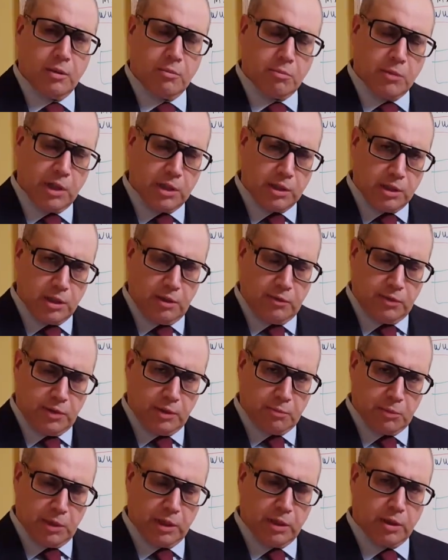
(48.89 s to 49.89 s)
Myself
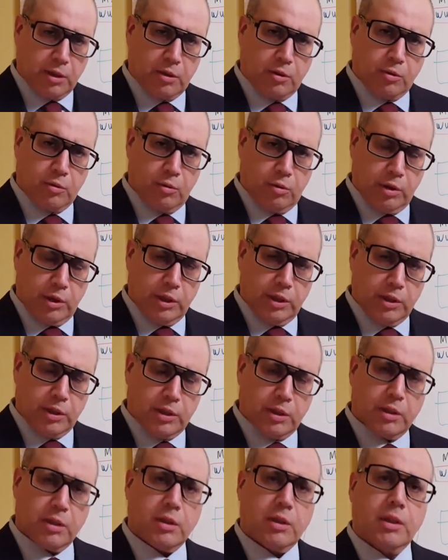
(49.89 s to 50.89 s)
and my
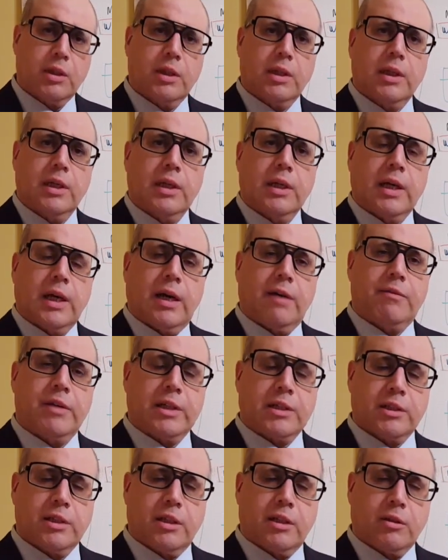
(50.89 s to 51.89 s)
colleagues have
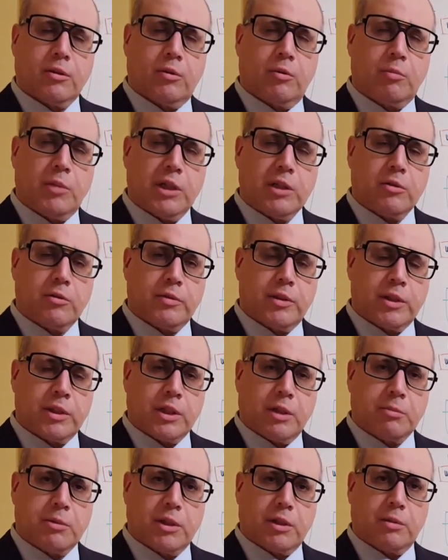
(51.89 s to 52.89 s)
excellent command of the
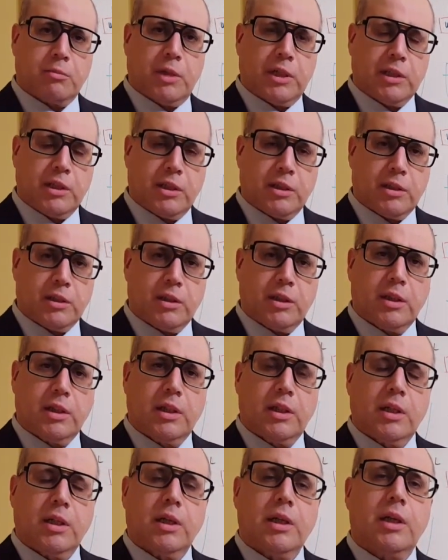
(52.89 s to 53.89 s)
subject matter,
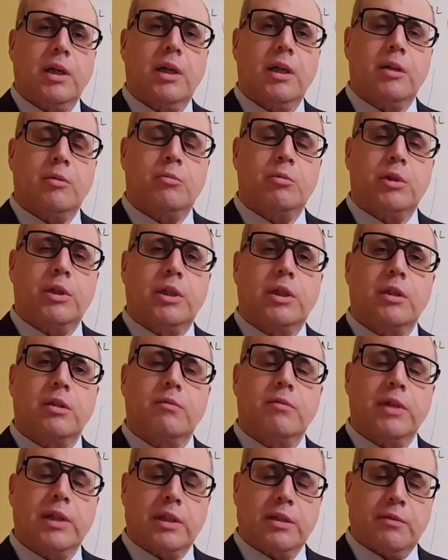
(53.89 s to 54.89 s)
and we
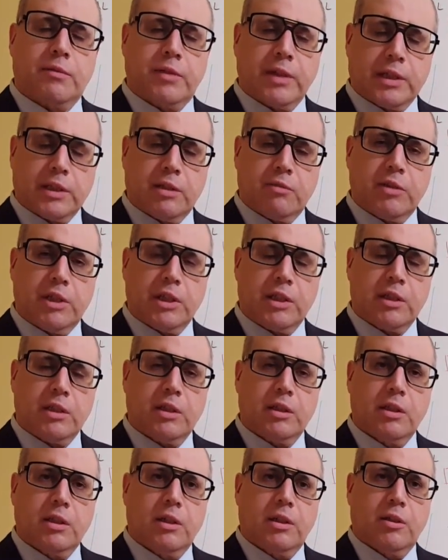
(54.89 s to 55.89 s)
can very
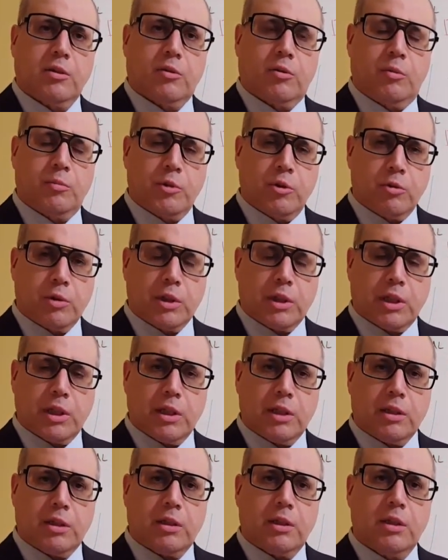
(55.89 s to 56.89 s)
effectively
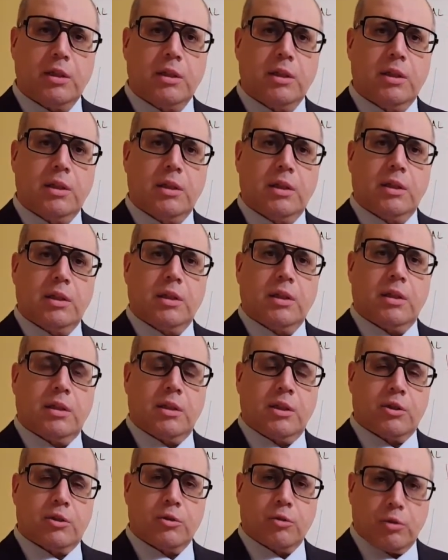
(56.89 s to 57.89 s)
communicate
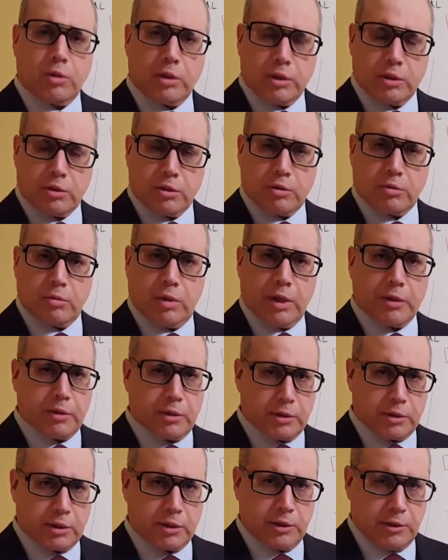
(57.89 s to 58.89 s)
this knowledge to
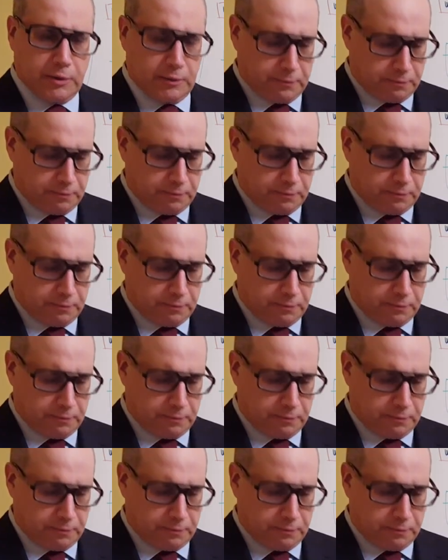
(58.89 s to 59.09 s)
others.